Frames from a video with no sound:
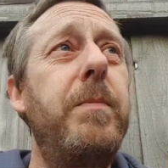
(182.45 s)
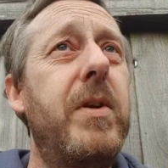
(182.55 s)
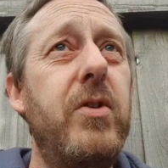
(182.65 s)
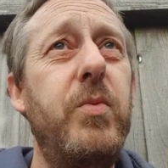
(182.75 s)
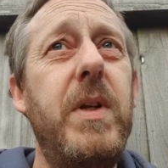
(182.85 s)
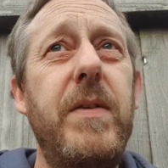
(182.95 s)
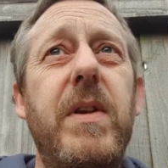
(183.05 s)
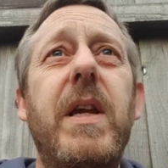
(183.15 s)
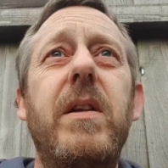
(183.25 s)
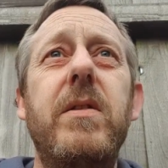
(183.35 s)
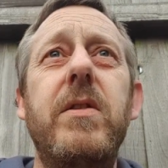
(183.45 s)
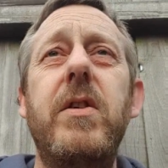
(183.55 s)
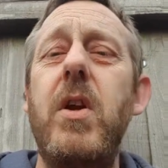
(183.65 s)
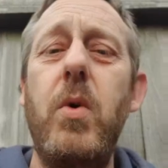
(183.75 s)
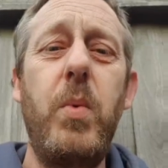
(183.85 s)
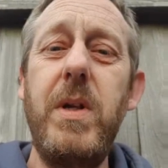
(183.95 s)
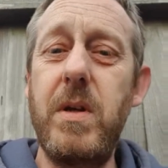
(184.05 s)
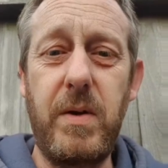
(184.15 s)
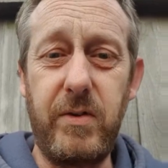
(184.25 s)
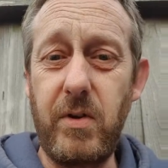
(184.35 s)
Because we live in England, we
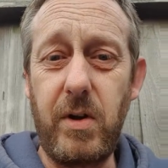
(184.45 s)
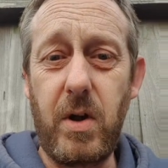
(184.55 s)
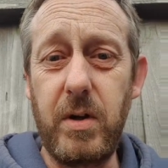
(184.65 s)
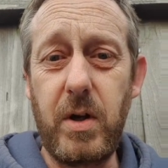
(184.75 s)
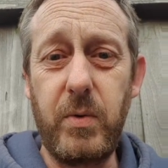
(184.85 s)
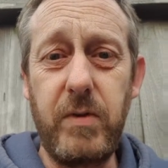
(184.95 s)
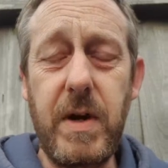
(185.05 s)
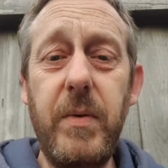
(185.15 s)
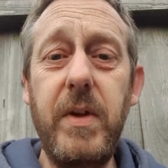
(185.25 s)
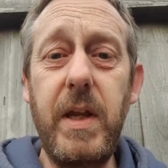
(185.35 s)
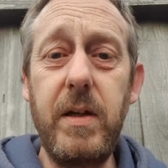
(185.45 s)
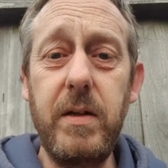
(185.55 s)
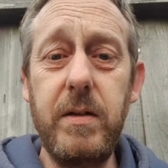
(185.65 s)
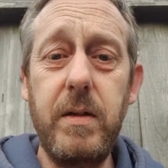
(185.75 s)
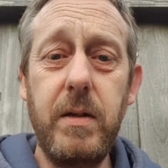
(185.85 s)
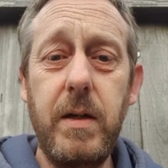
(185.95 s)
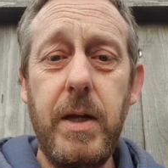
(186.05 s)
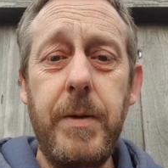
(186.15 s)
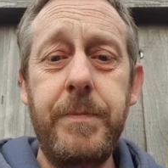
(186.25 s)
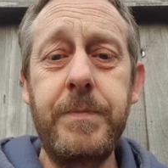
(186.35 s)
know there's not a lot of gold around in
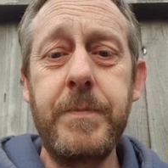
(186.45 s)
England.